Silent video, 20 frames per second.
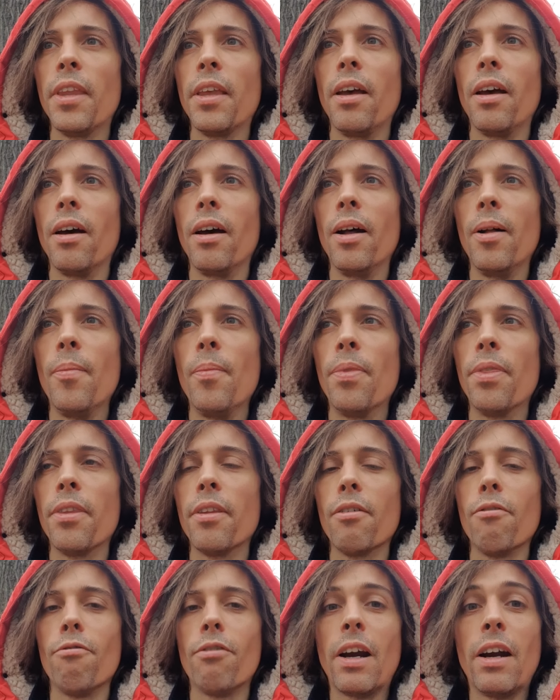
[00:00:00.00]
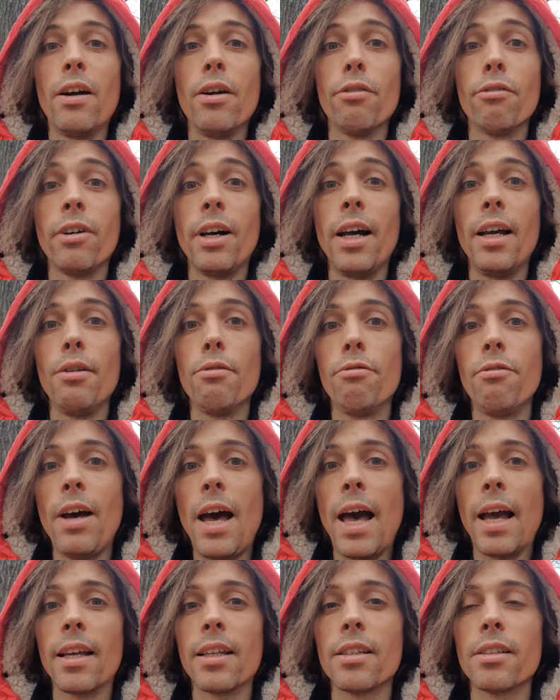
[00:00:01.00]
Um, verified
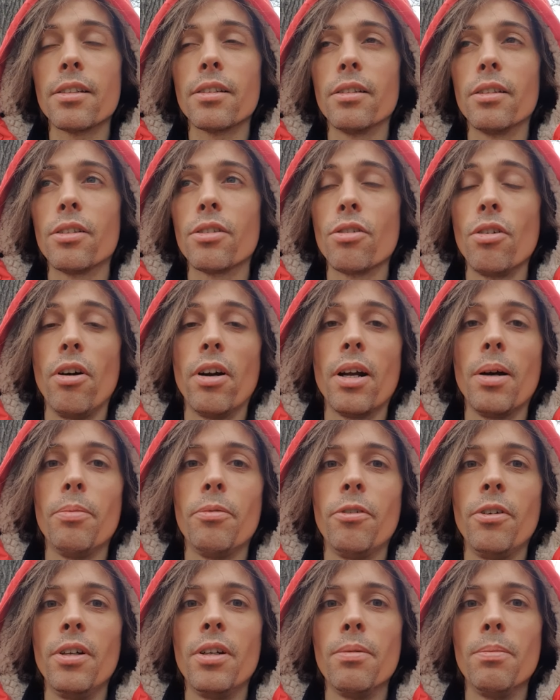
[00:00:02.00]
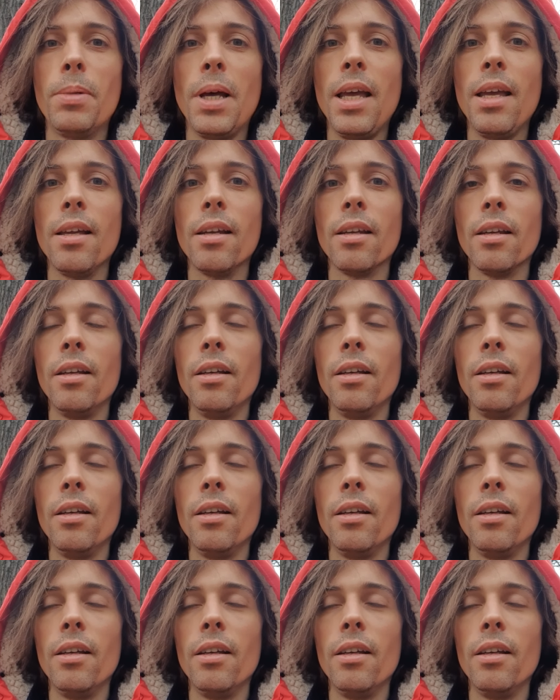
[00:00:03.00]
fact. It's not up for debate.